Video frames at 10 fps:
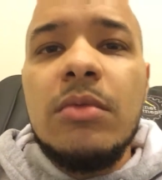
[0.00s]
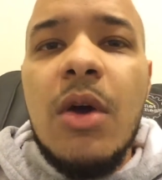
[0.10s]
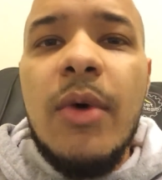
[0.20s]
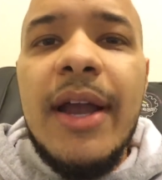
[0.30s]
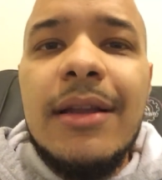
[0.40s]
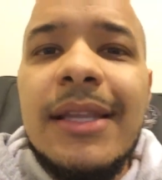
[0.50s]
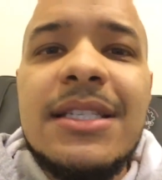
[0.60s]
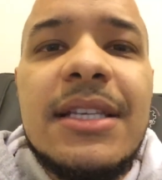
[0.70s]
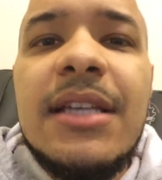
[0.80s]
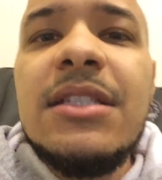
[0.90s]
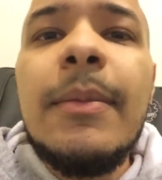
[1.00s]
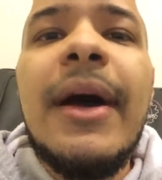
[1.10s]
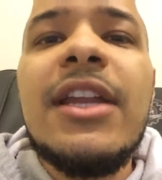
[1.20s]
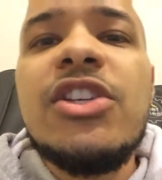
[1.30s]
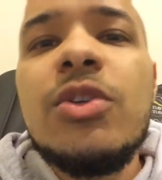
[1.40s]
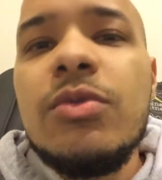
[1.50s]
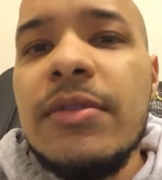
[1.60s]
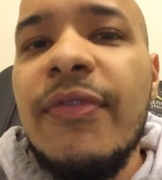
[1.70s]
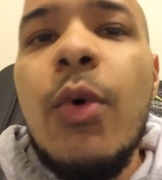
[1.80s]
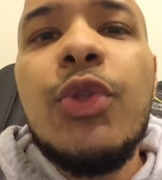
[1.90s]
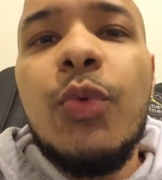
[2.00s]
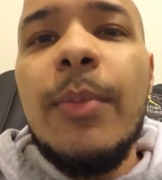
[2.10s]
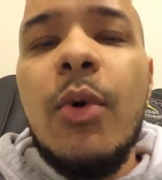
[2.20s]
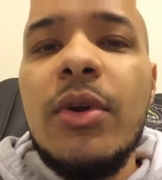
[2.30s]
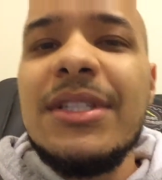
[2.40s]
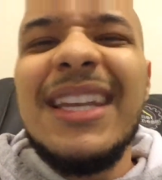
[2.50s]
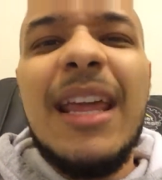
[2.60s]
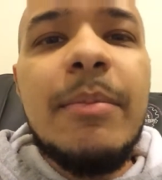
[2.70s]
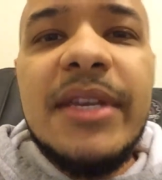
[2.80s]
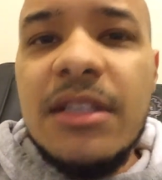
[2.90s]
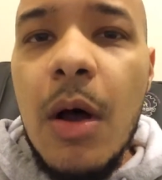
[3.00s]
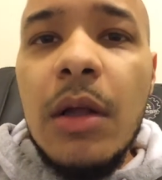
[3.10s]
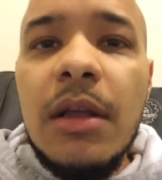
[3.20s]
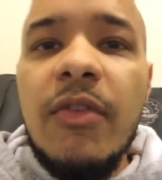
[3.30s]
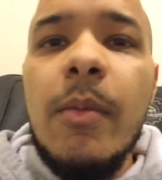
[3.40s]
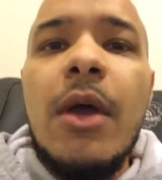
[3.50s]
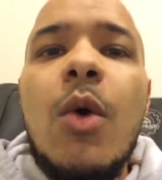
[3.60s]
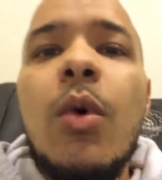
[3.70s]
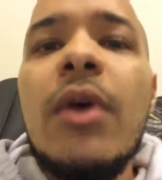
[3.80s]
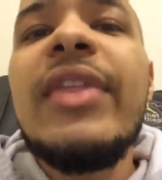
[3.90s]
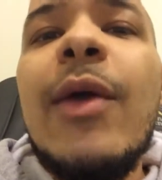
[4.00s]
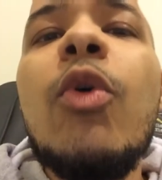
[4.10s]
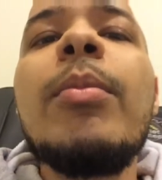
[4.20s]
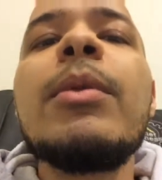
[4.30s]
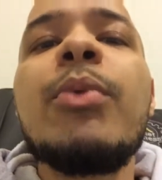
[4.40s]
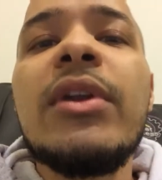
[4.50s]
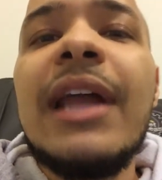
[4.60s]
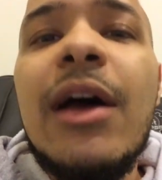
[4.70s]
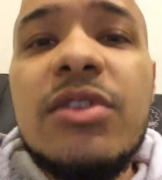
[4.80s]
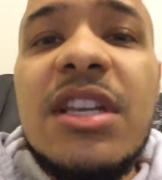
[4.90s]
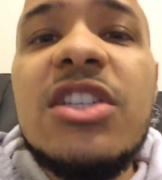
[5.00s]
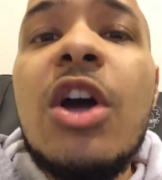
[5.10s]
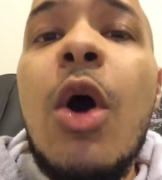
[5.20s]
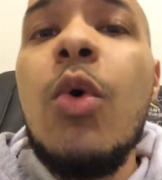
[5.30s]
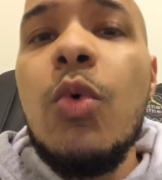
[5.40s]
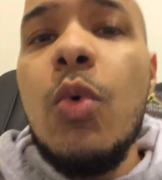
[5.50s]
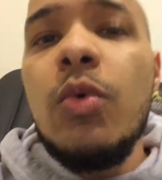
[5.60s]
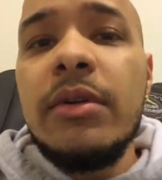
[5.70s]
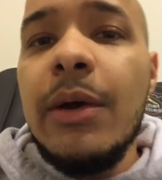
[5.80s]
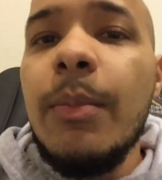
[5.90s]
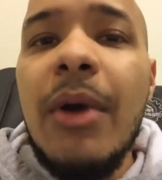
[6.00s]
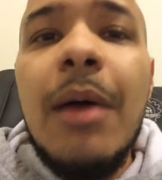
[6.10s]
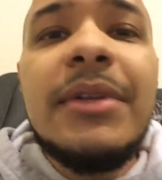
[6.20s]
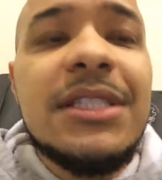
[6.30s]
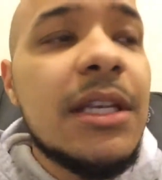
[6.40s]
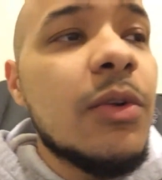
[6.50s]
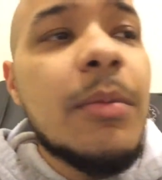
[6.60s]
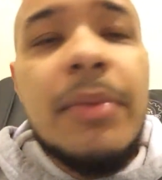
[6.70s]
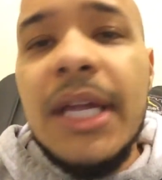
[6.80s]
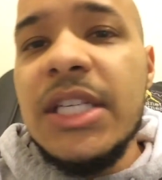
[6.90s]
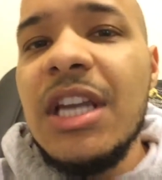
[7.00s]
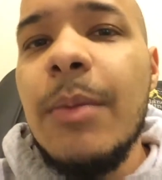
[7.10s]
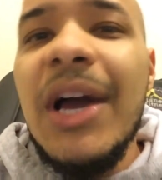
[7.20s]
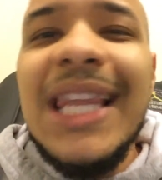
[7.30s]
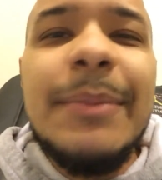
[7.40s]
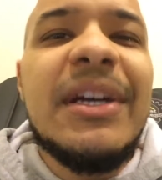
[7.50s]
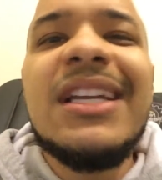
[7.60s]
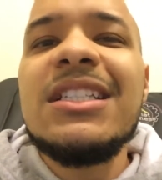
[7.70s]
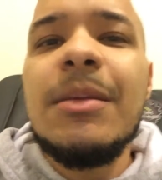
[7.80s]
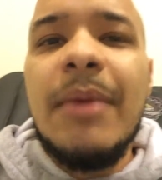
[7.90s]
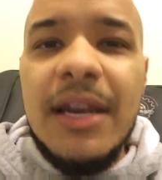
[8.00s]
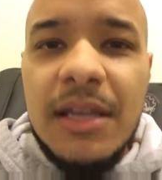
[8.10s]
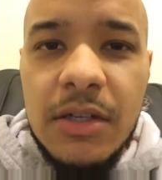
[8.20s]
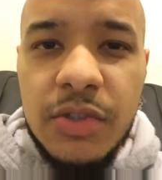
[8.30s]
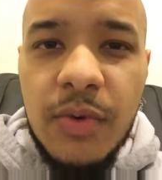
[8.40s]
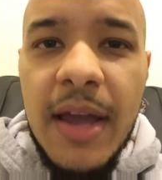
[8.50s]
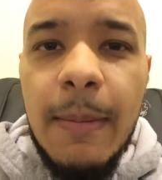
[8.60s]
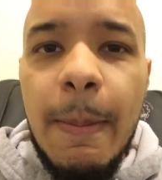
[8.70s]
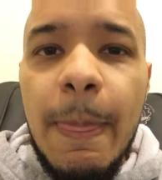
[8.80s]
All right, let's say somebody shoots four three pointers and they miss all of them. Well, they will be pronounced as cold. They will probably sit on the bench and they probably put in somebody else, right?